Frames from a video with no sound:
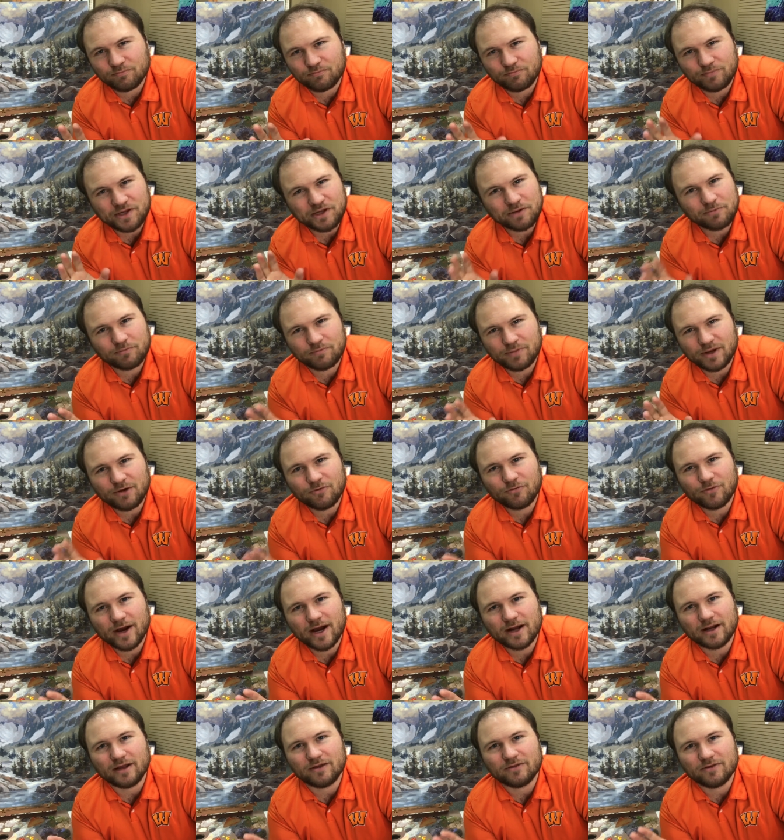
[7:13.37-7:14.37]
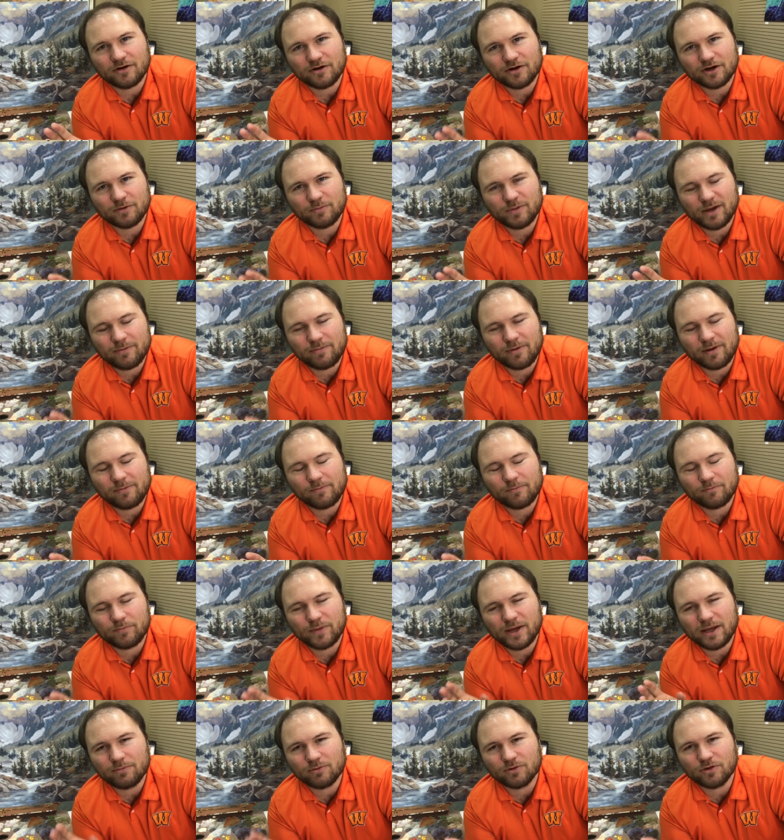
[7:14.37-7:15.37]
be ready. There are going to be
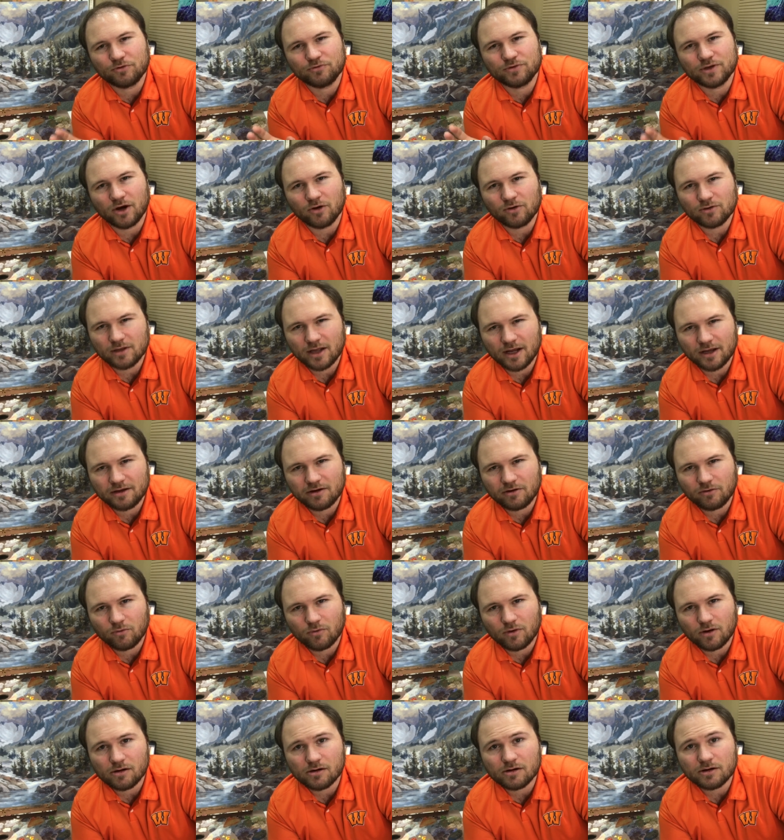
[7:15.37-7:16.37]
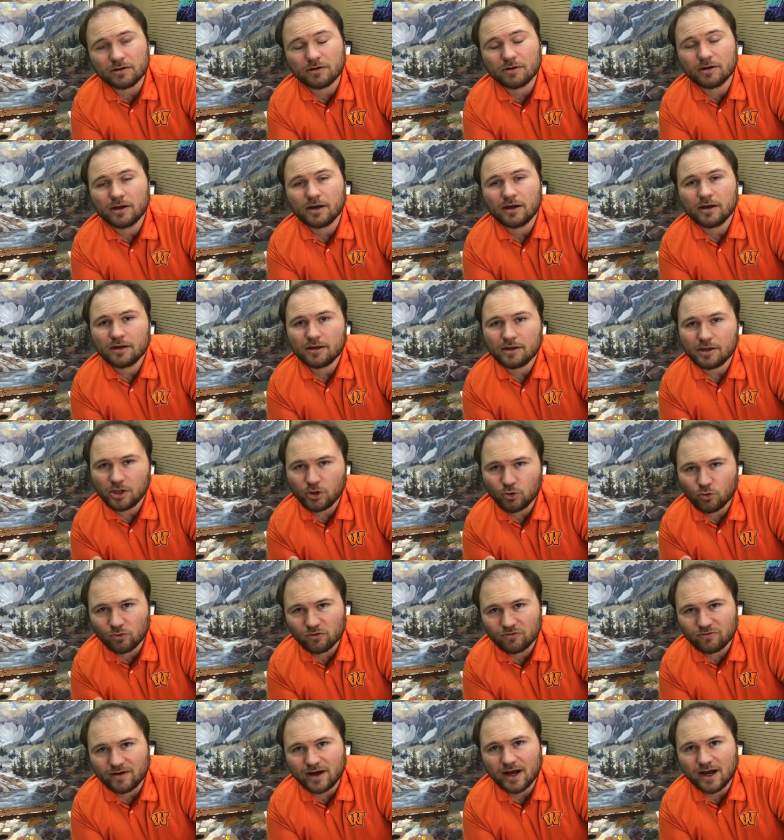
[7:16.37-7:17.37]
people who don't like your work. You
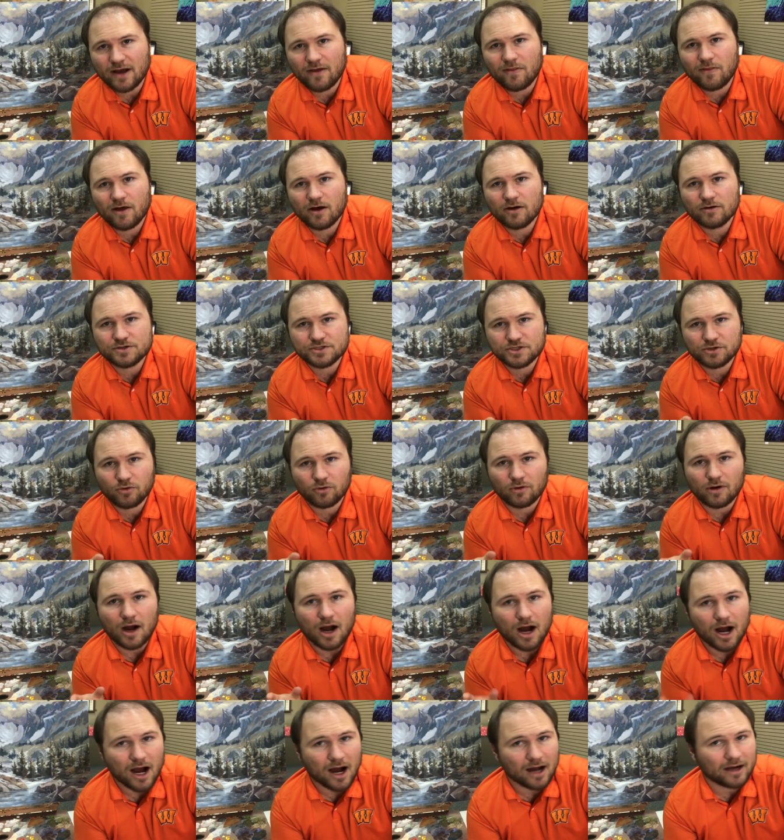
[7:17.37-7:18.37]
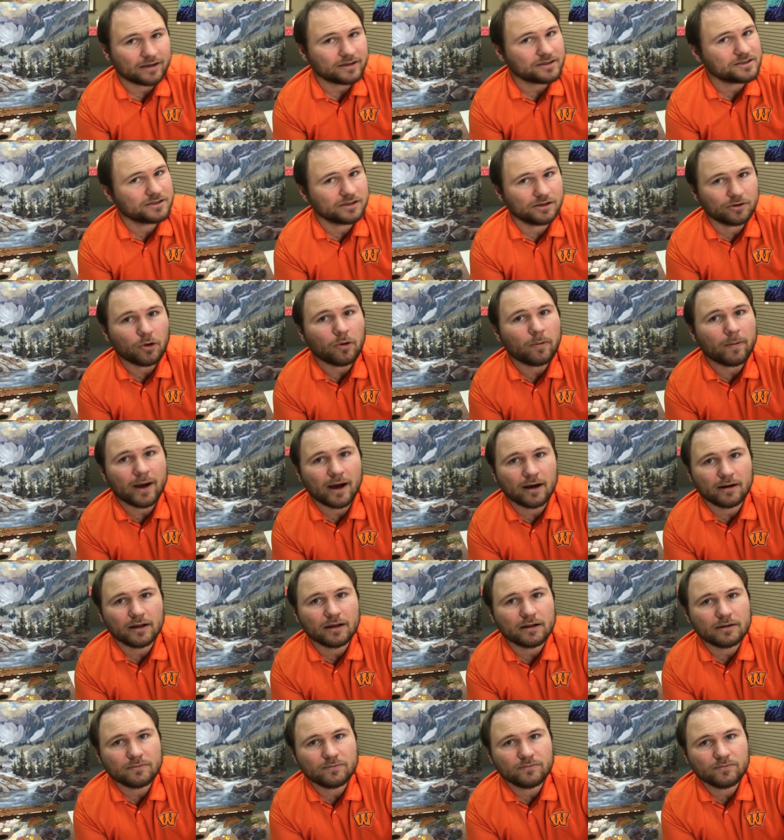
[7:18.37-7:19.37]
will find those who are honest though about
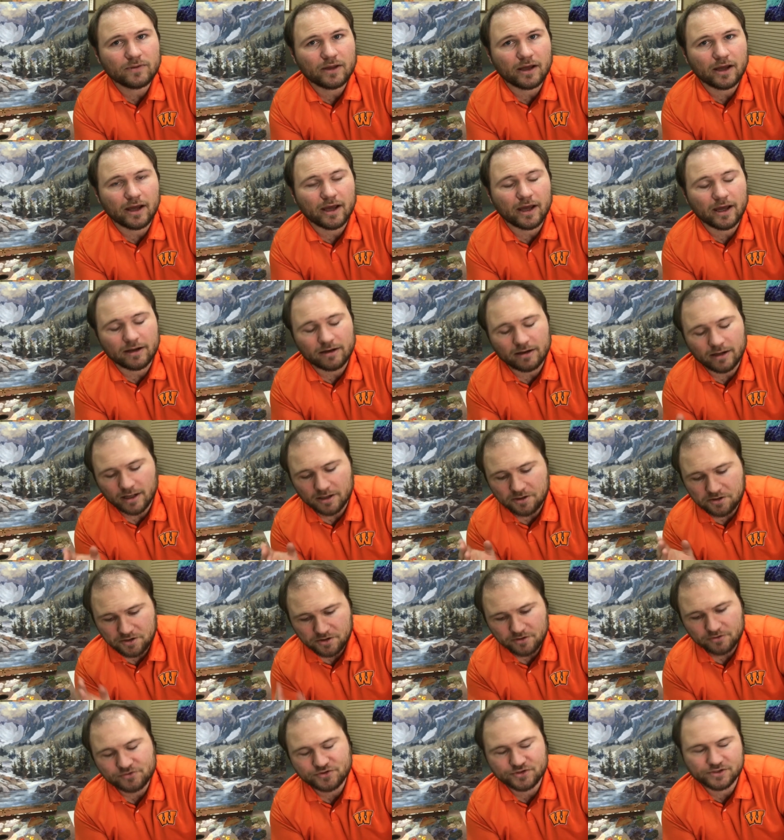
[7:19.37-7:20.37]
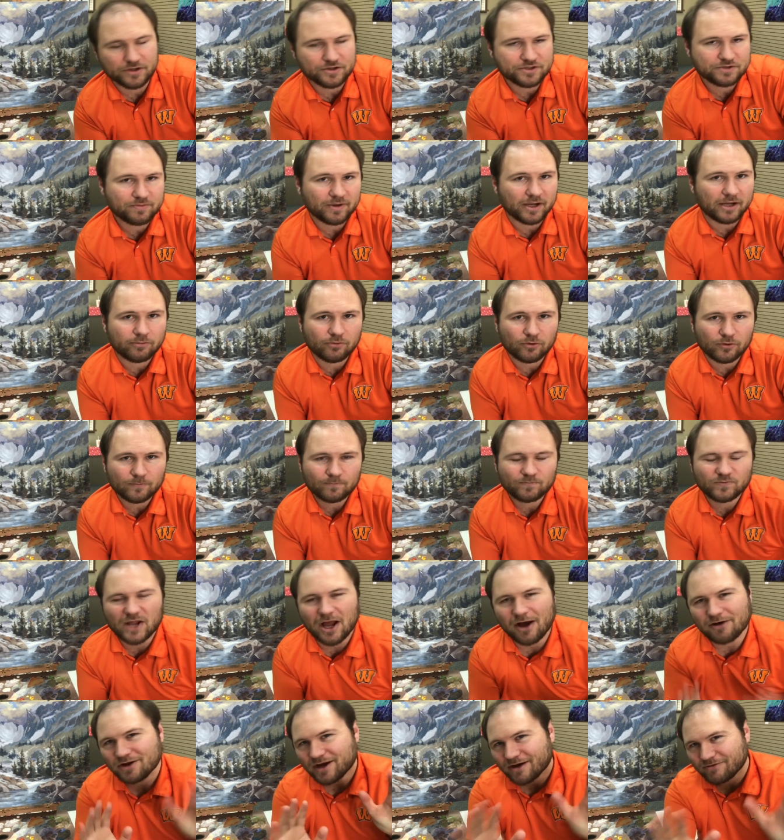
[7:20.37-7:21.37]
it, and use those people.
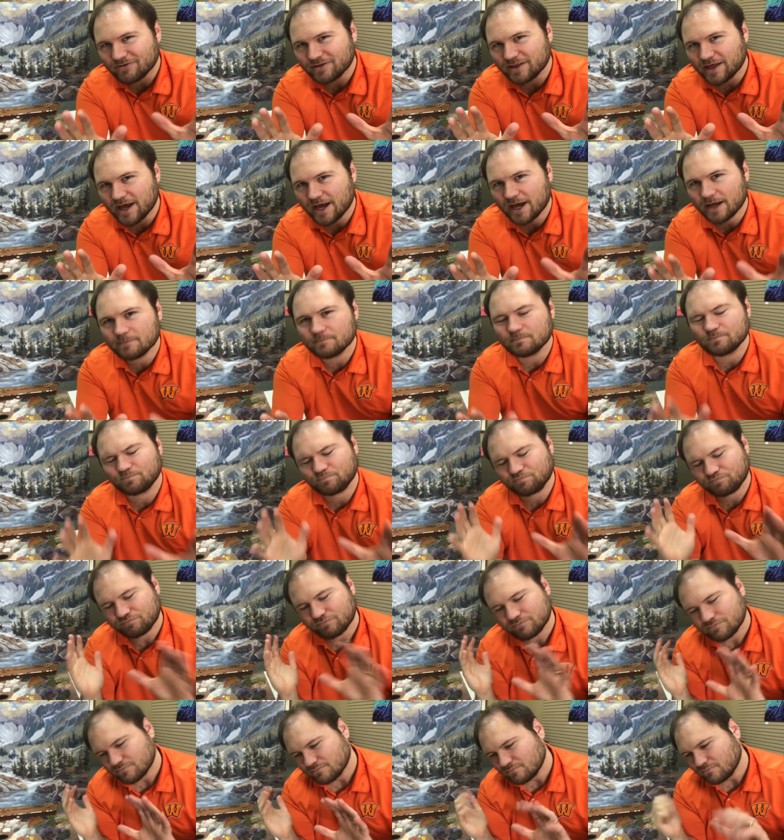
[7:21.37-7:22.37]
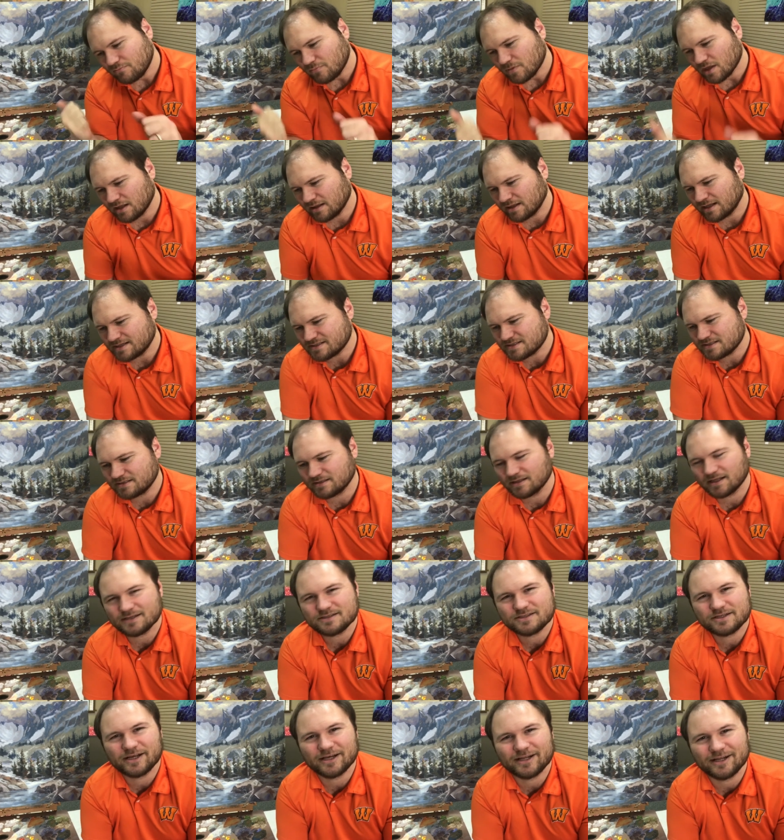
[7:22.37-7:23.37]
Now, enough of that.
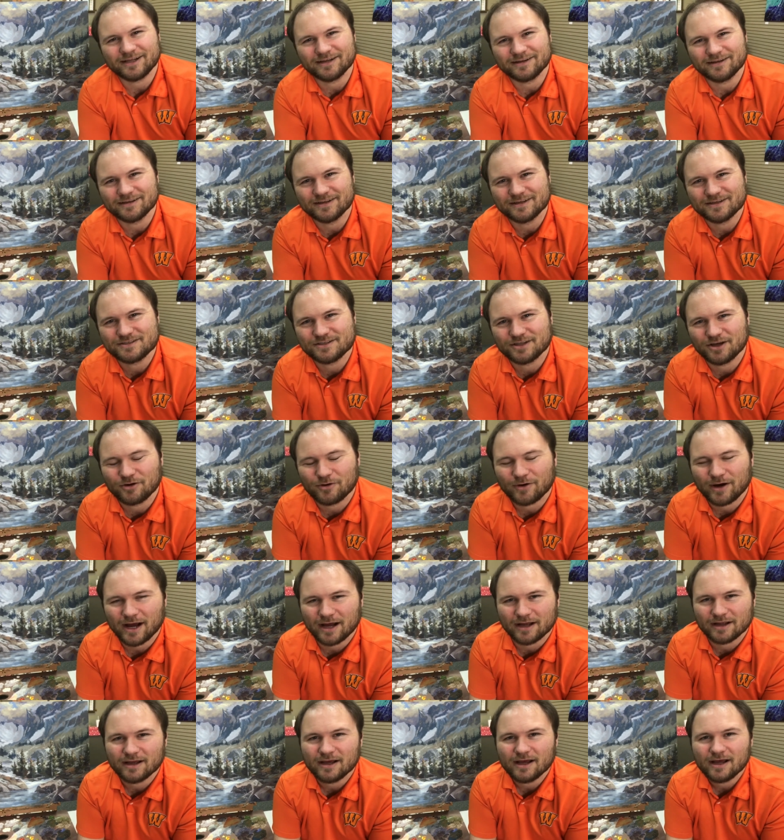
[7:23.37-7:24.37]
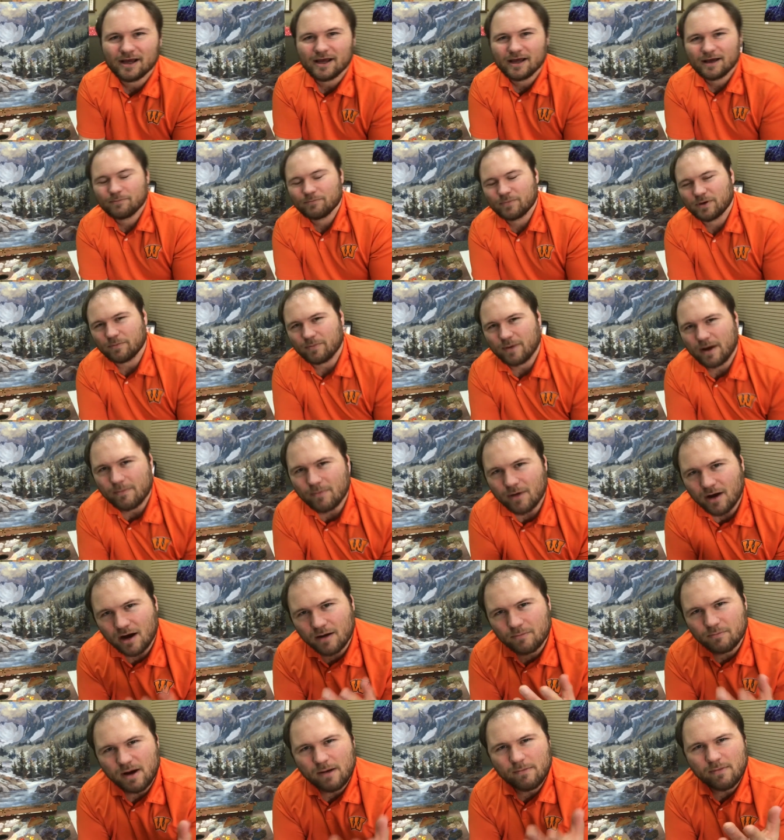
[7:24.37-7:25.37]
Let's get into this though. But my
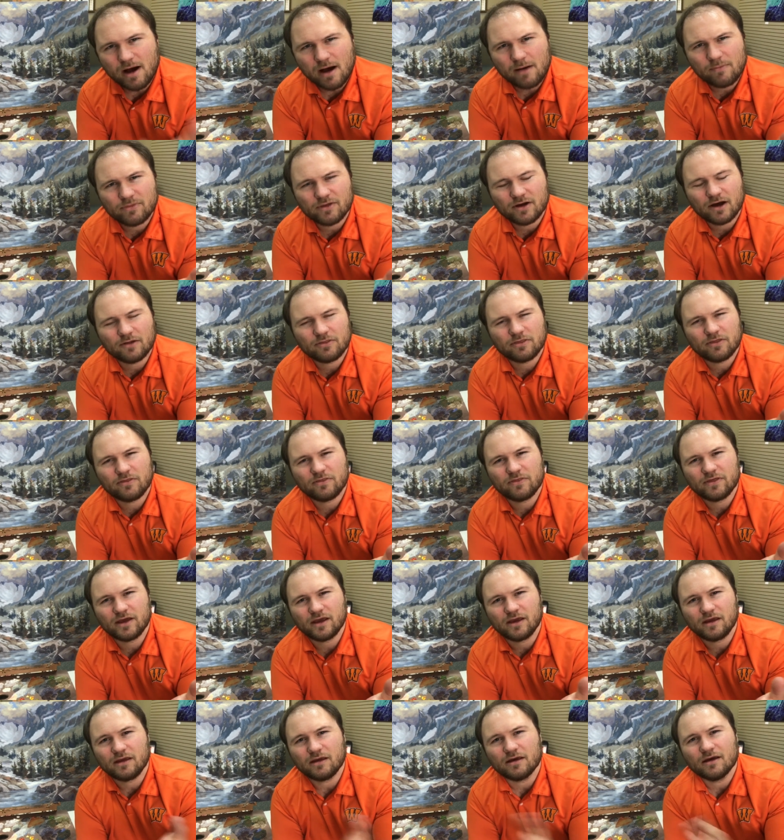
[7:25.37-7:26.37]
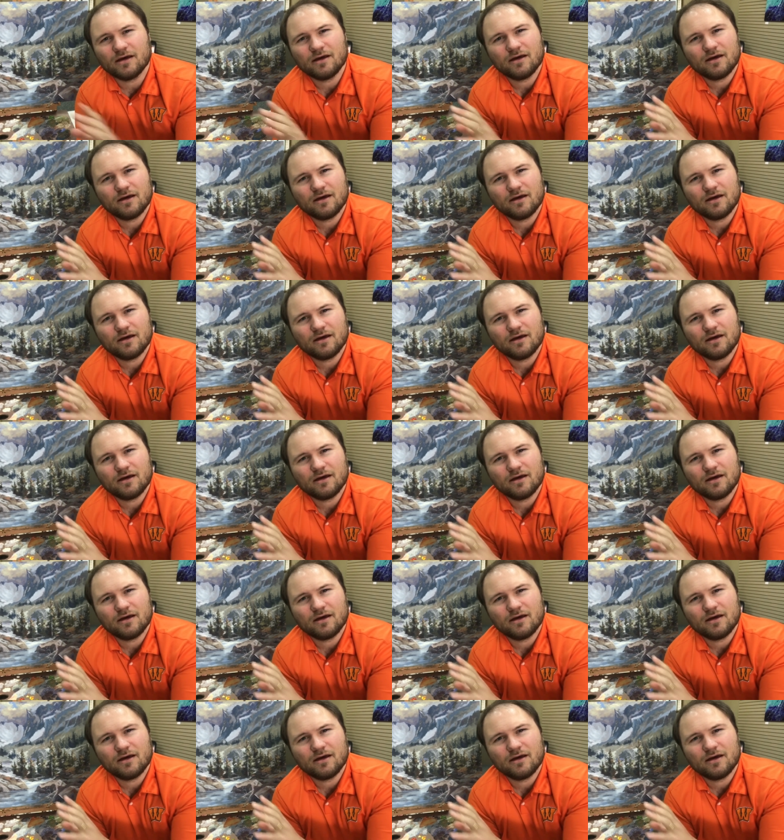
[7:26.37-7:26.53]
mom thought that the